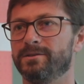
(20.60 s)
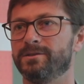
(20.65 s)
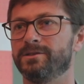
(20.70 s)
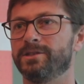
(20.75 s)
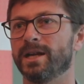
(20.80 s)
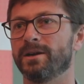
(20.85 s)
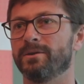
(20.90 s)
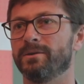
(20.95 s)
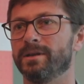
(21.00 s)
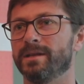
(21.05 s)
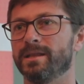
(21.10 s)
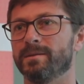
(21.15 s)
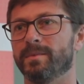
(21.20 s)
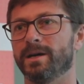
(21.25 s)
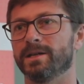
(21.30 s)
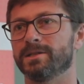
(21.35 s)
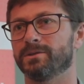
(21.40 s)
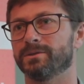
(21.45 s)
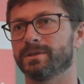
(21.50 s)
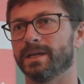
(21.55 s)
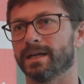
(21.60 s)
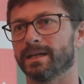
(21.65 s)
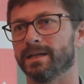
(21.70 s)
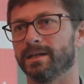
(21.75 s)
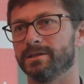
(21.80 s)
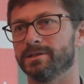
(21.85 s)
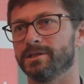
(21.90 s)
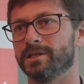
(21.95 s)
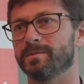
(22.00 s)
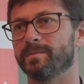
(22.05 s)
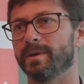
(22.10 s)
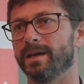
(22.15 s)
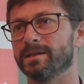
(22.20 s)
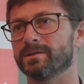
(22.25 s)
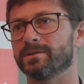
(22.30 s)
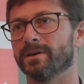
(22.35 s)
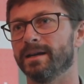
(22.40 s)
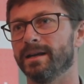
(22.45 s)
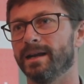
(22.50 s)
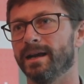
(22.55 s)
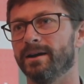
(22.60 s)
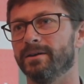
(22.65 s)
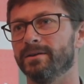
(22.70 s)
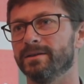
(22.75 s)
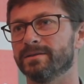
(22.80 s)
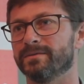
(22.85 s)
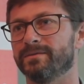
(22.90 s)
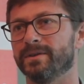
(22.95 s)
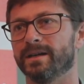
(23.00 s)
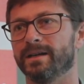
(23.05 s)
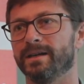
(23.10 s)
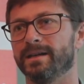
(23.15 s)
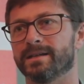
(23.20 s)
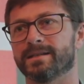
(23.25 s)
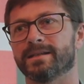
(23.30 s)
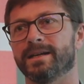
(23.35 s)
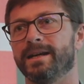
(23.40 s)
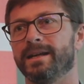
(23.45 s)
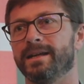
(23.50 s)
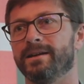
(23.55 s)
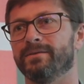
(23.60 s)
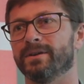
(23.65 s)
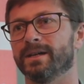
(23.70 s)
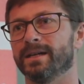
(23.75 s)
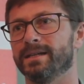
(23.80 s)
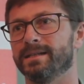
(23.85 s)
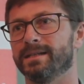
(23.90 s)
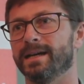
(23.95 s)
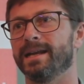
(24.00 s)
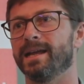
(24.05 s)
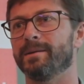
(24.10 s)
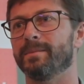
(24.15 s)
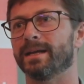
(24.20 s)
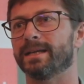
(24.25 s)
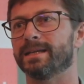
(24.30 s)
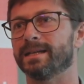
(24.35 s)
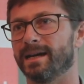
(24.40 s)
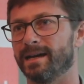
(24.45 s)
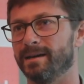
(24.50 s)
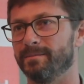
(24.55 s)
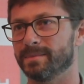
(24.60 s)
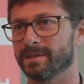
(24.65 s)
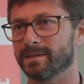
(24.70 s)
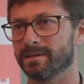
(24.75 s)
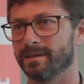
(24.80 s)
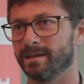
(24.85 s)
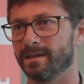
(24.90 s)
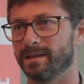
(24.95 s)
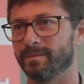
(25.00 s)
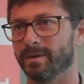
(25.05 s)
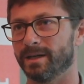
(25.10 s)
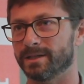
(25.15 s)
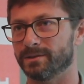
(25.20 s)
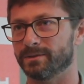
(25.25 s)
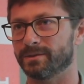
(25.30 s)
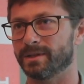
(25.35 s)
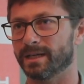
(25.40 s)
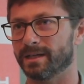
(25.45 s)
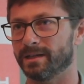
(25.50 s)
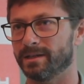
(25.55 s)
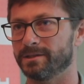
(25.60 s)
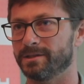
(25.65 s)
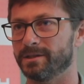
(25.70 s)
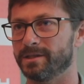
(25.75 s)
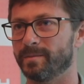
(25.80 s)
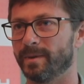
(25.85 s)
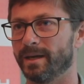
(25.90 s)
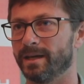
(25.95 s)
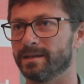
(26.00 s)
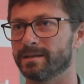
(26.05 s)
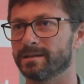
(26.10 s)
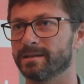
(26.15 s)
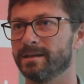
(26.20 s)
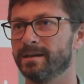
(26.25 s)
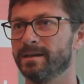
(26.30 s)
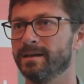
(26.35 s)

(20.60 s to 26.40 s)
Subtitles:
generally the module technology space right now is very exciting, very dynamic times in the module technology space.